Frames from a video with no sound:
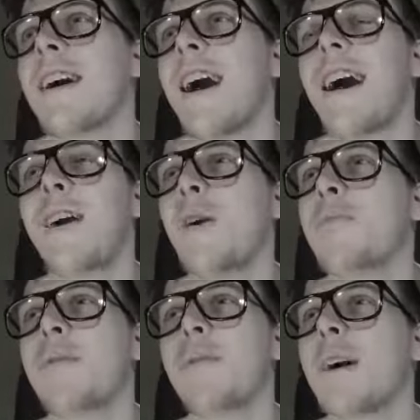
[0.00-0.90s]

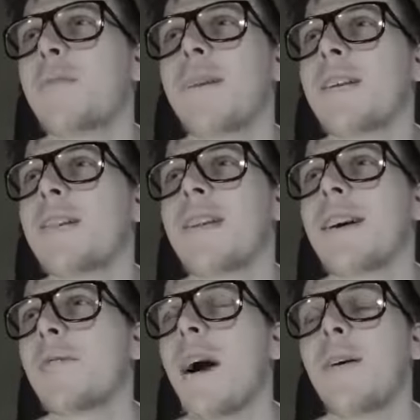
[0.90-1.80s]

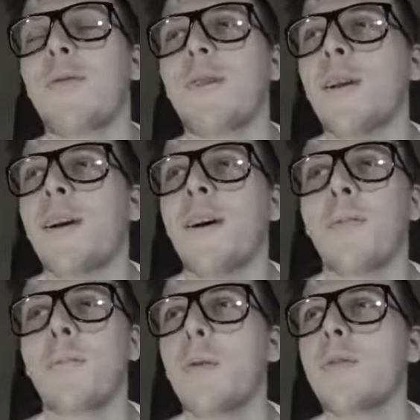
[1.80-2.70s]
I will...
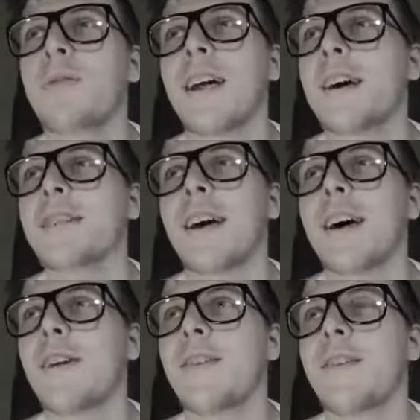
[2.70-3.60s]
boost that
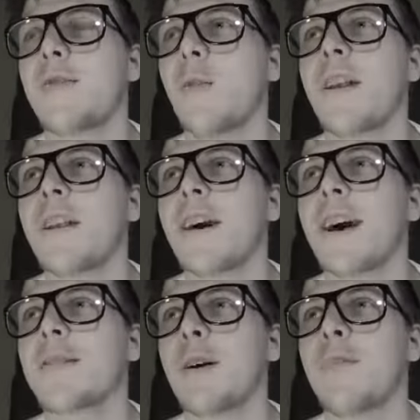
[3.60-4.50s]
sound 20
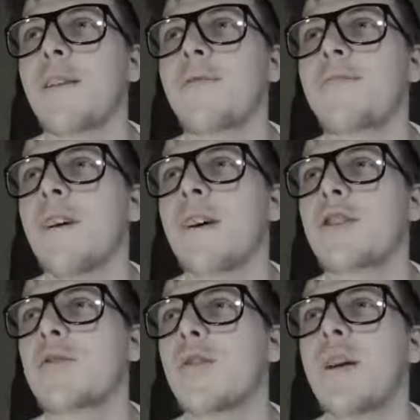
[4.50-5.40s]
times. I'll make a
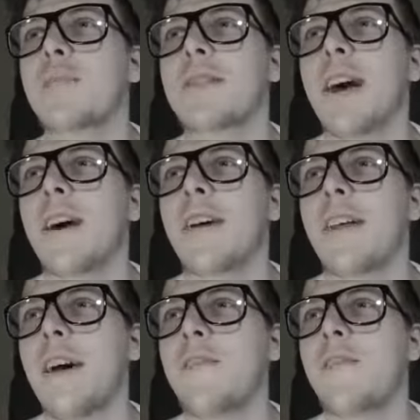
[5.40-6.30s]
drum sound
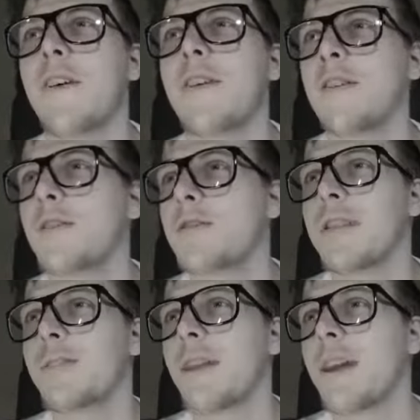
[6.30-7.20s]
out of that fart and use
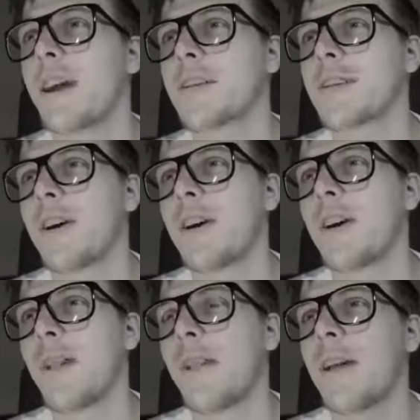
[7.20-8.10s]
it in my next song.
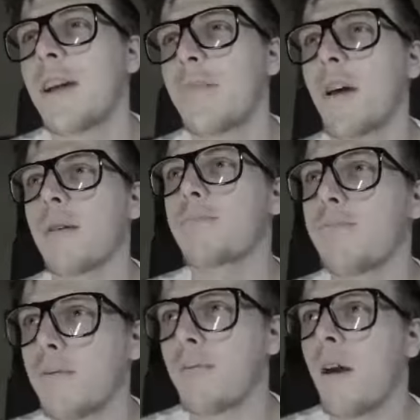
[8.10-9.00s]
Be like
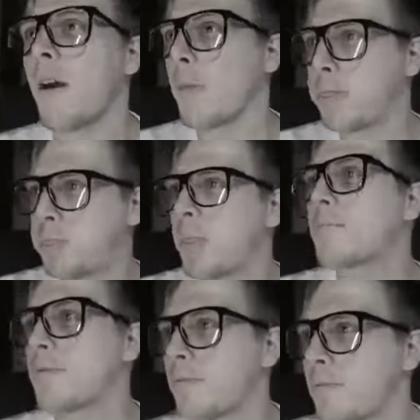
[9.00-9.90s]
boom, boom,
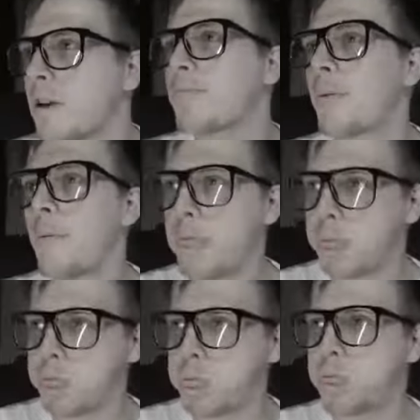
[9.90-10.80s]
boom, boom,
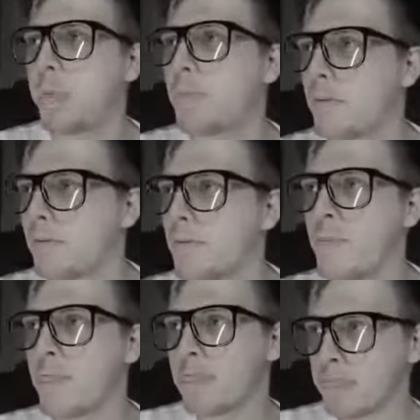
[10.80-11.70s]
boom,
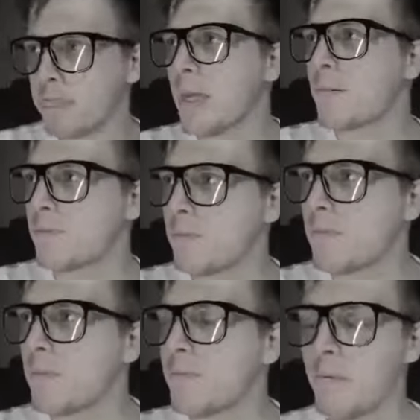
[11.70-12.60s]
boom,
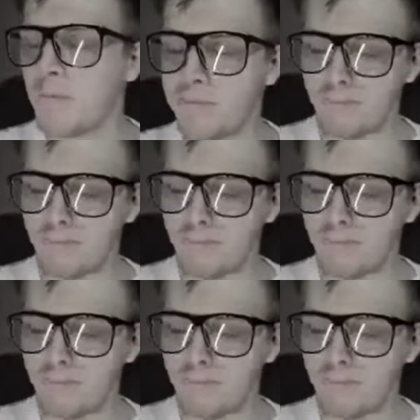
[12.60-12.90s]
boom.